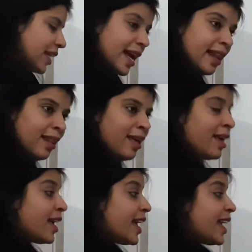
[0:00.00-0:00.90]
tell
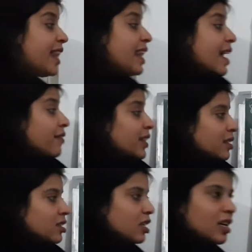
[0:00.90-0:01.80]

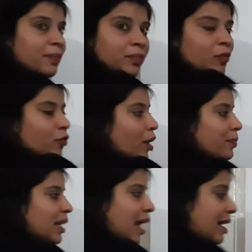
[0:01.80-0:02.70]
11th term from
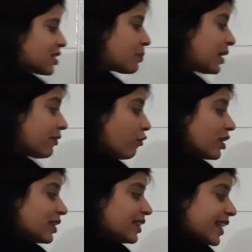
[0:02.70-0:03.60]
the last. But
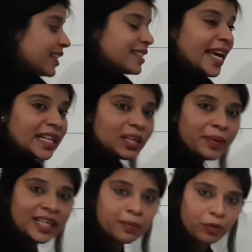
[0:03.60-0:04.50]
for this
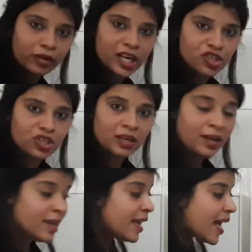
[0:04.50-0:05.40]
arithmetic progression,
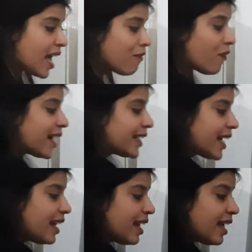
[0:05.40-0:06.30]
if I
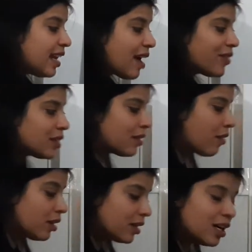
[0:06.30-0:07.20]
tell 11th
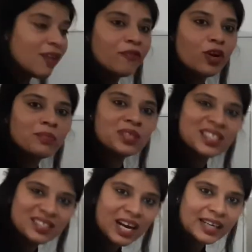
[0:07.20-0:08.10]
term from
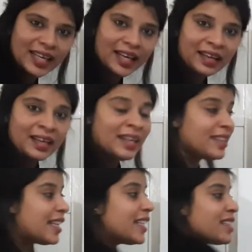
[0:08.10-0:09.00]
starting,
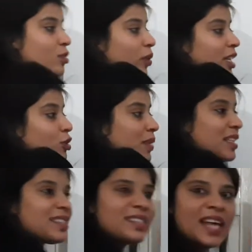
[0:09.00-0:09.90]
then it is going to be
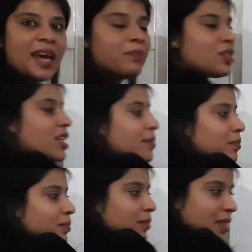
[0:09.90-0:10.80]
the same term,
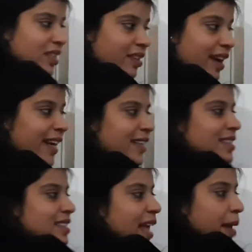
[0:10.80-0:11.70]
right?
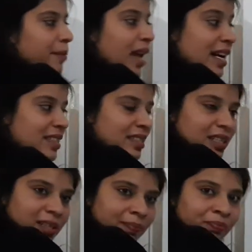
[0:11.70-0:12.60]
Same last
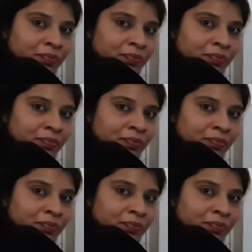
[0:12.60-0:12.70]
term.